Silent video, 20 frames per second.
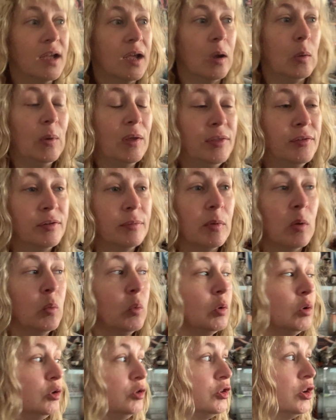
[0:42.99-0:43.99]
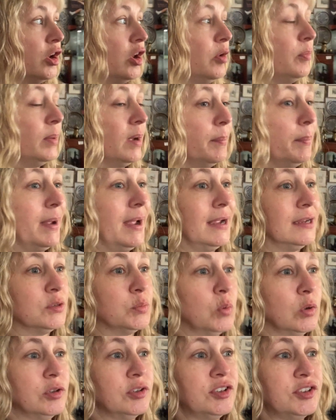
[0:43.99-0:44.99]
I went through my wardrobe. I packed
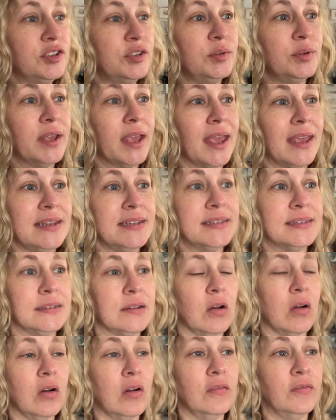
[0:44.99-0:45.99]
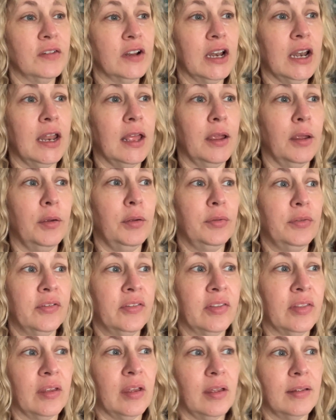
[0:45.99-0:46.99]
one suitcase of clothes
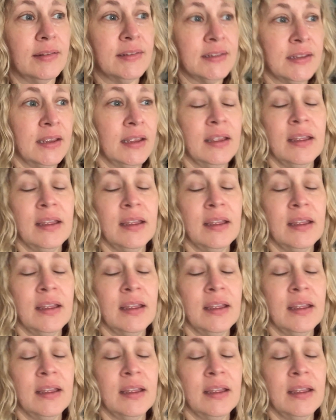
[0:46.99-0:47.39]
that